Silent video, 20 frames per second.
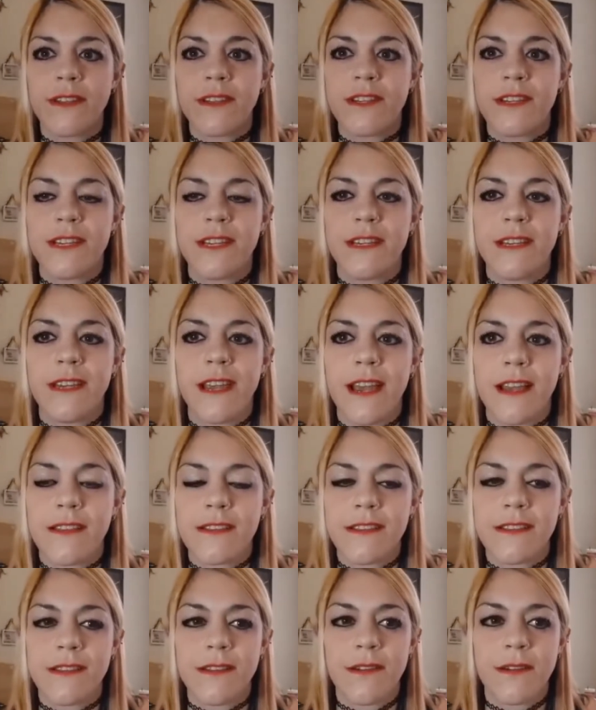she
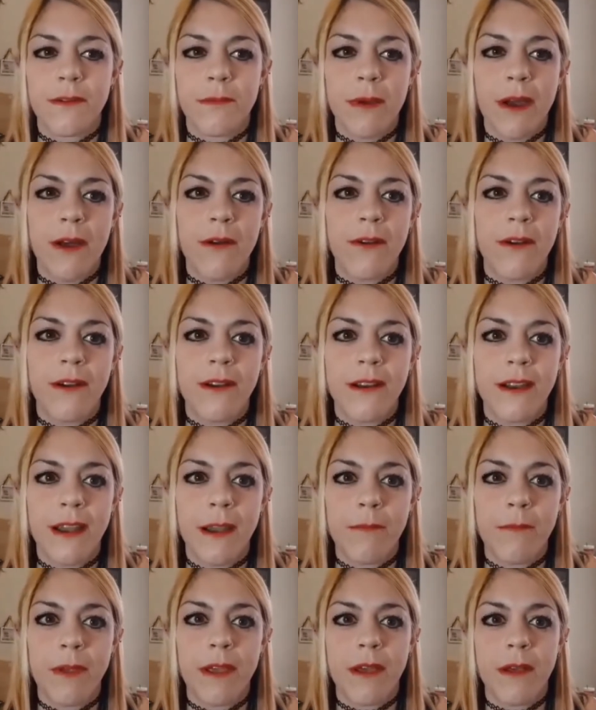has her power and
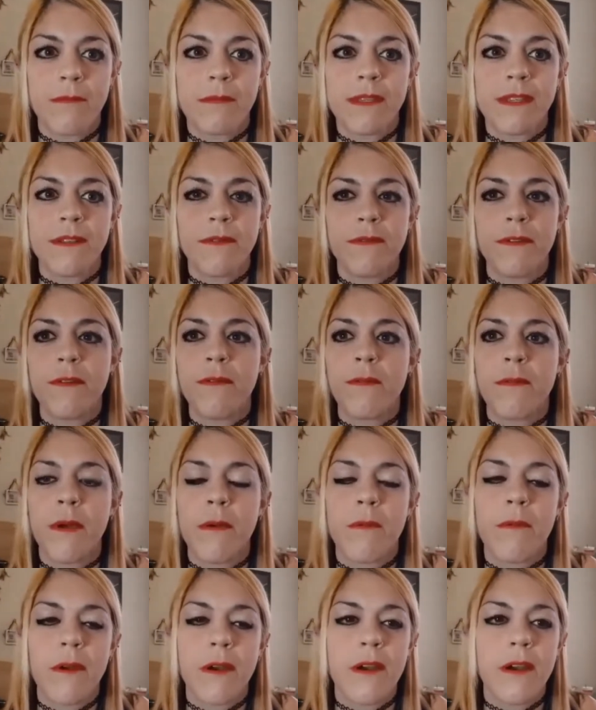becomes the fifth member.